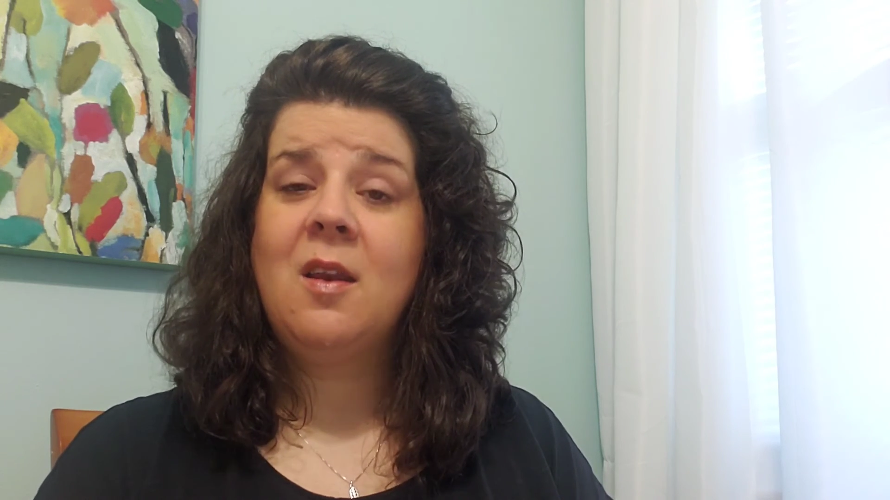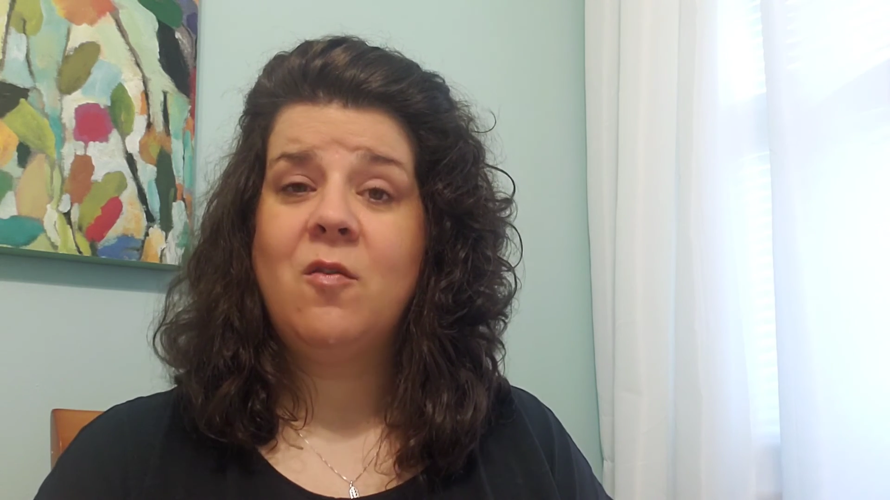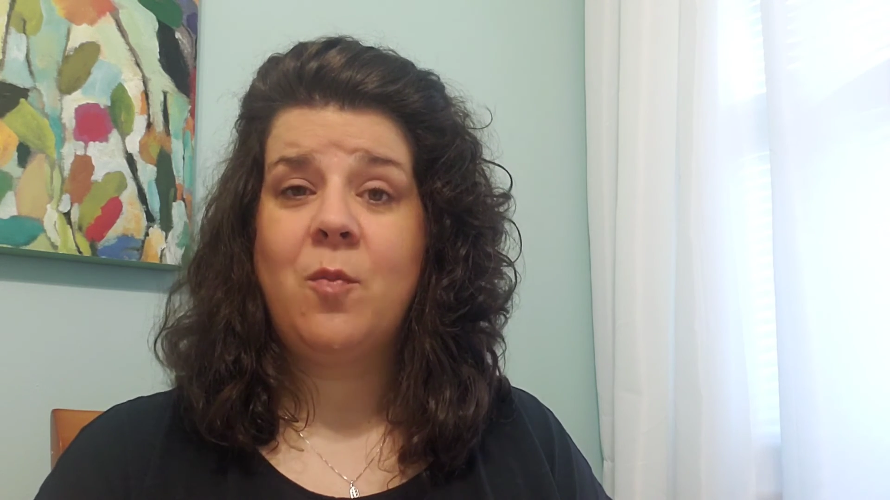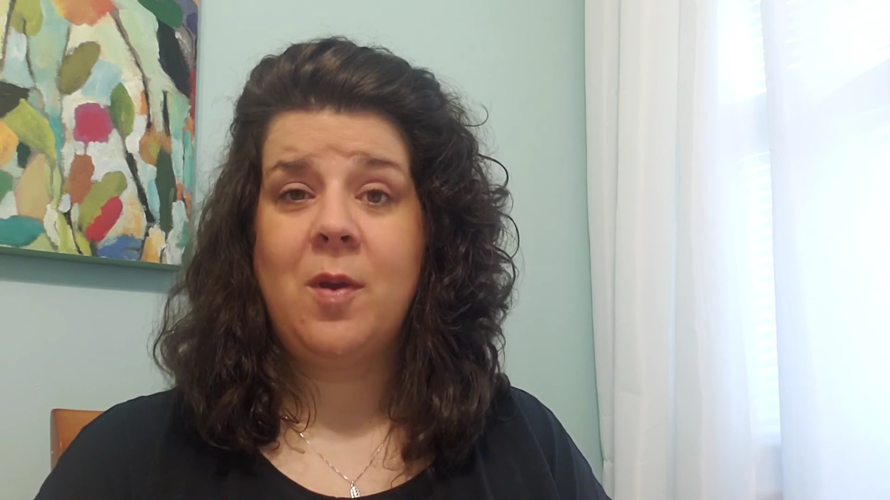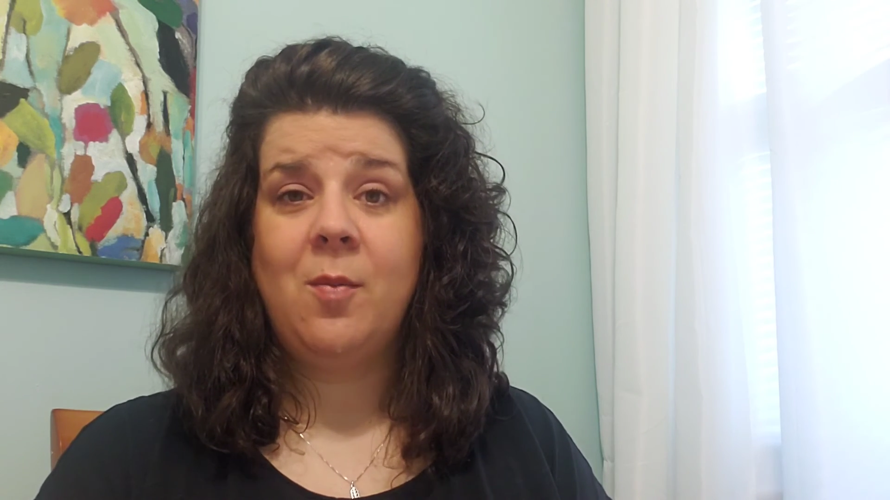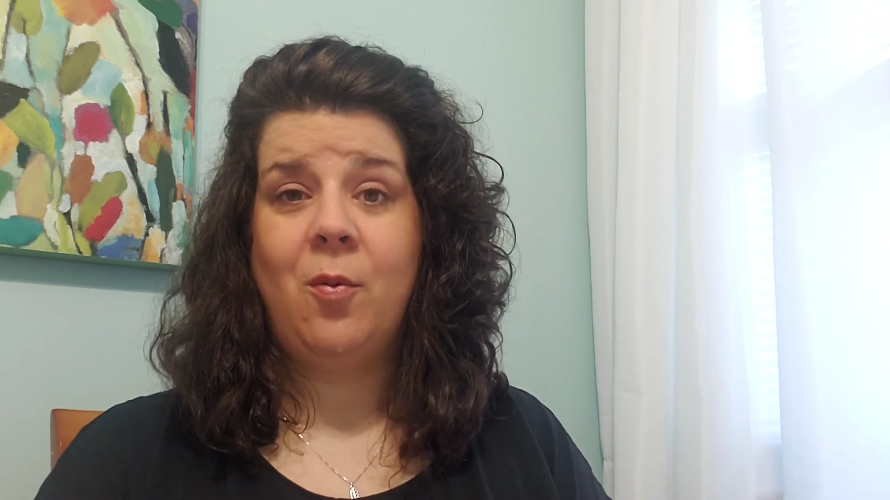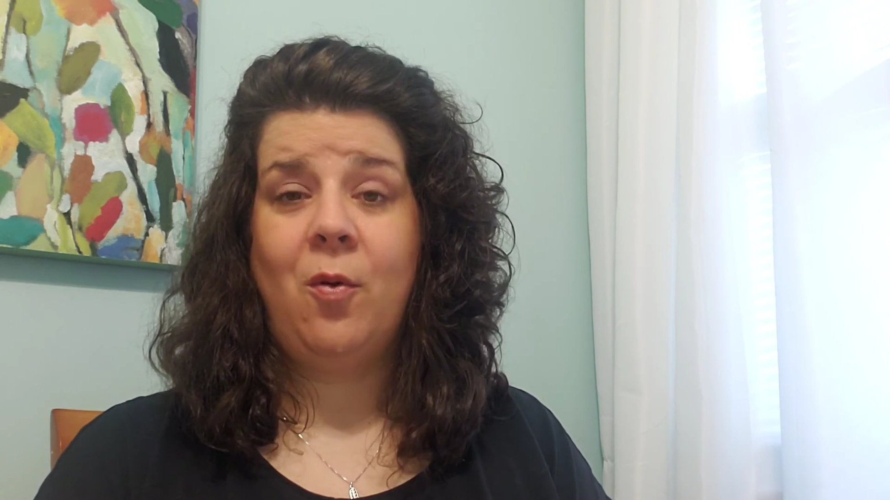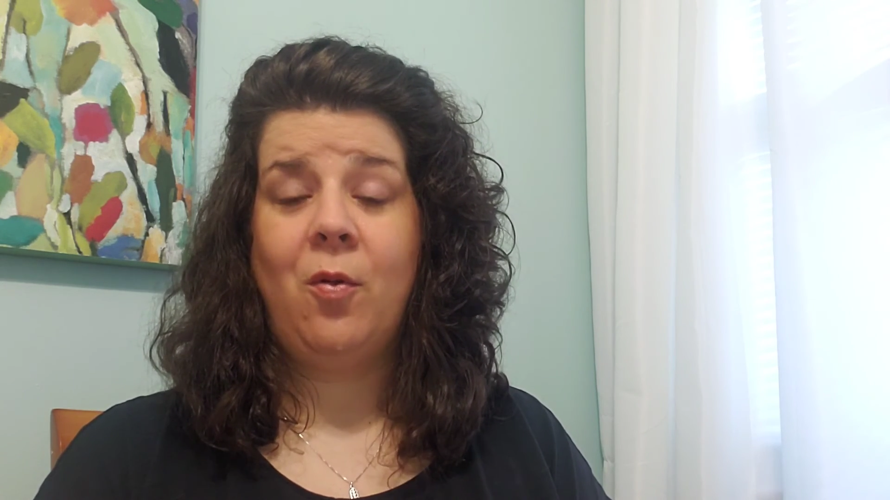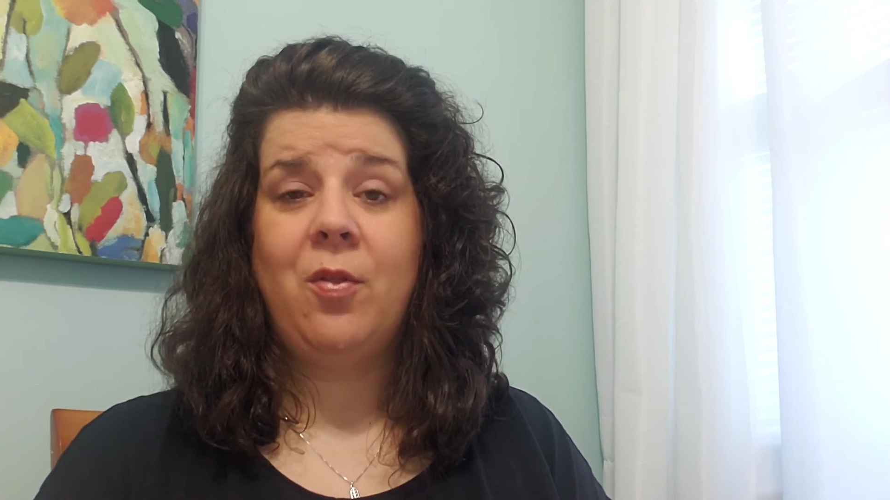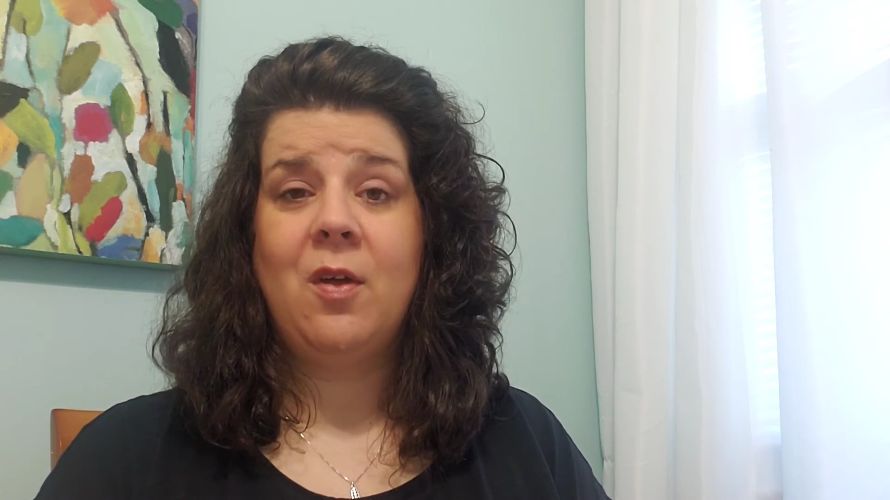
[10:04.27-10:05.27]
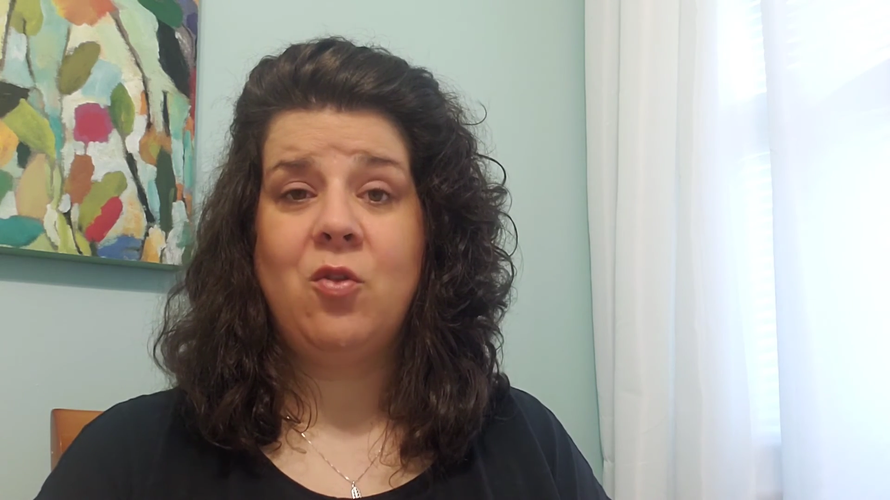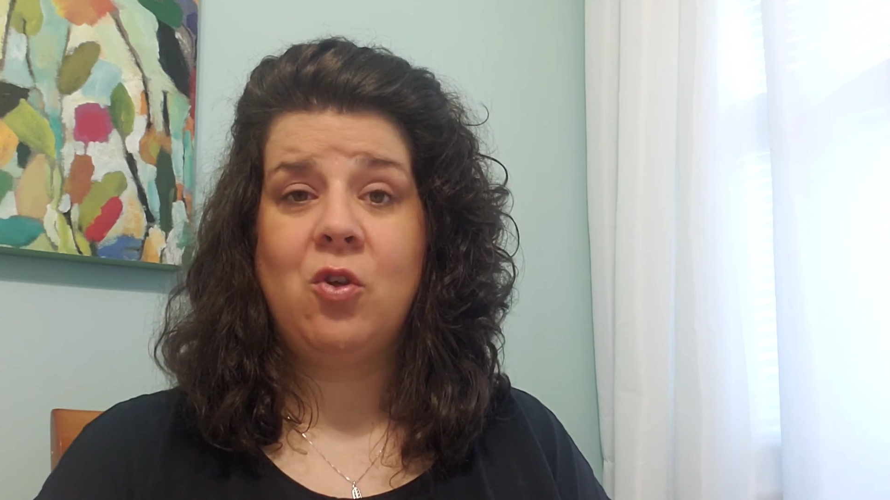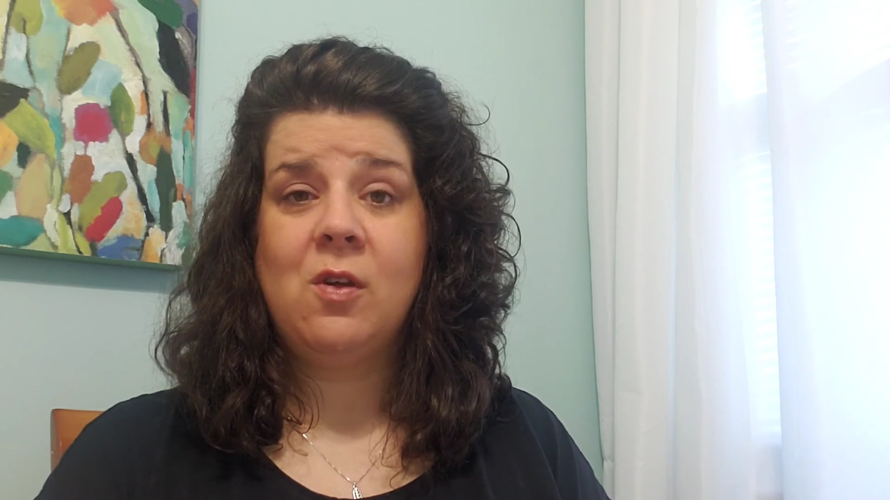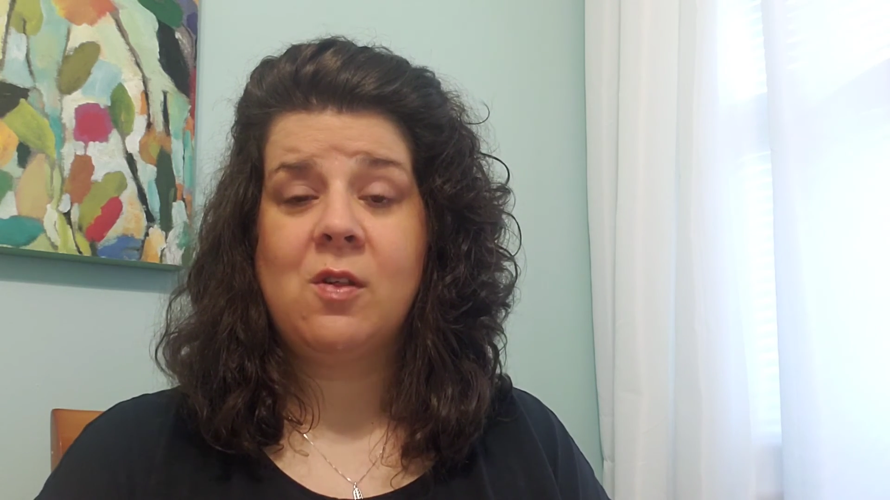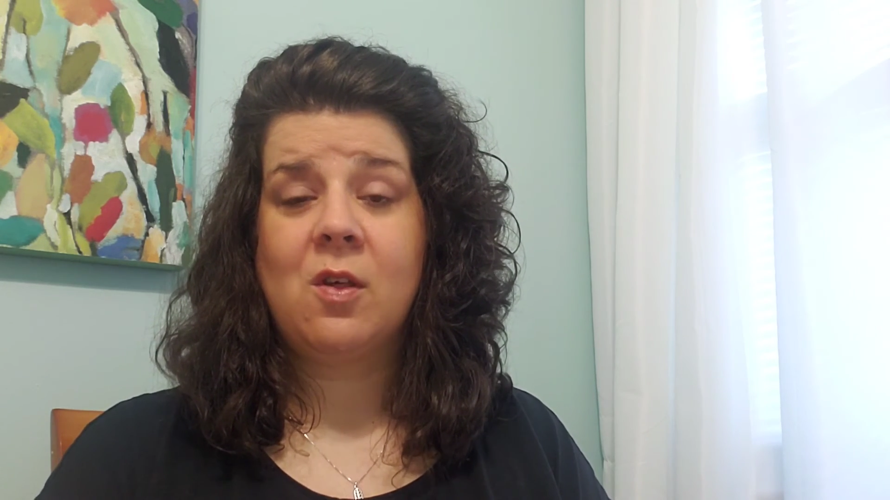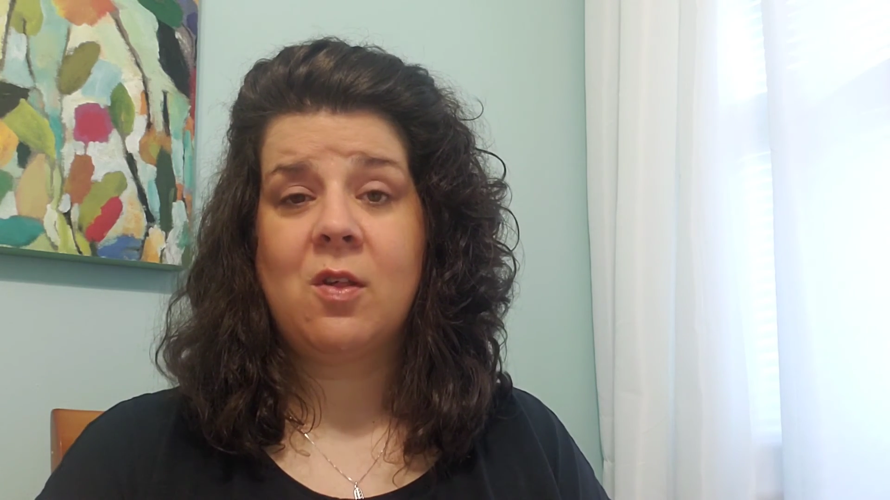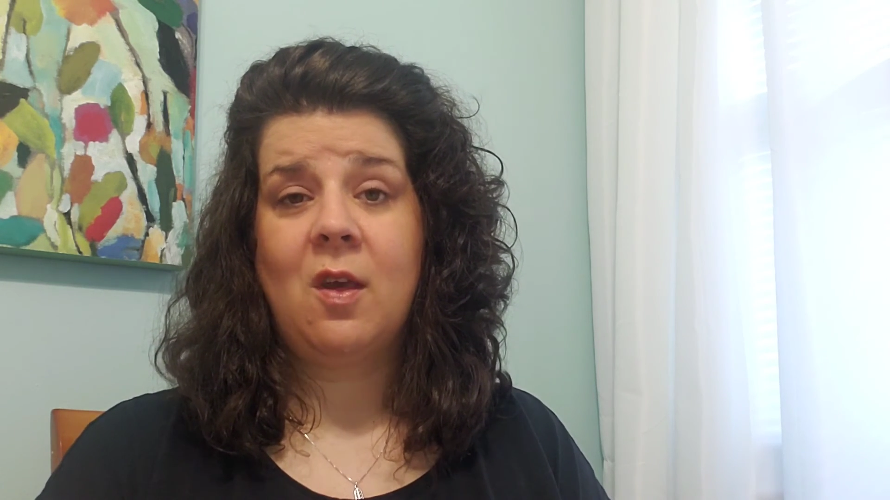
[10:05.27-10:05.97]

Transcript: of people that Jesus